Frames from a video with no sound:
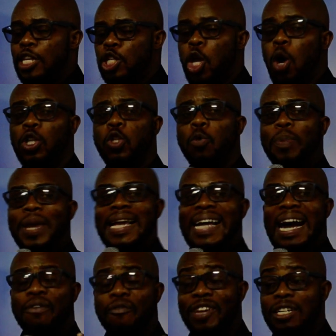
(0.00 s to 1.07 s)
is going to be
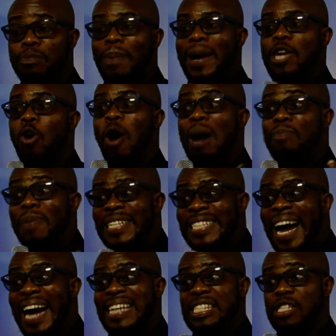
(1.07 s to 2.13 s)
governed by your
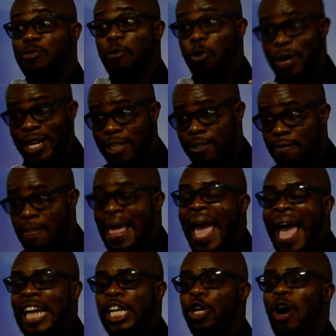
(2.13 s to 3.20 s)
appetite for it.
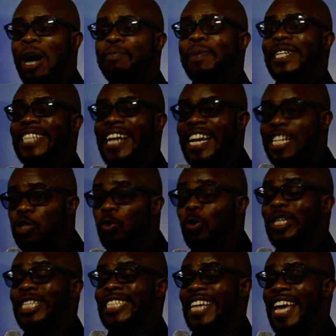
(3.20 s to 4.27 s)
And your appetite
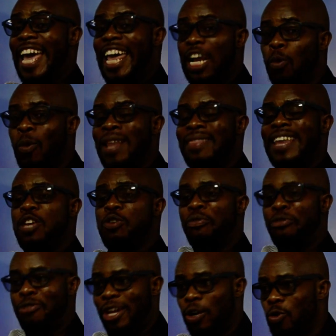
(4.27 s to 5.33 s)
will tell whether you
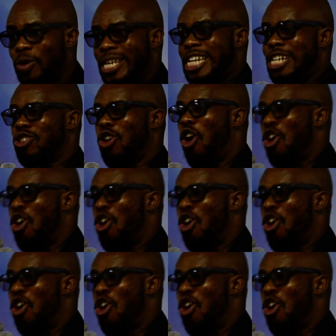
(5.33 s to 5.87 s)
value it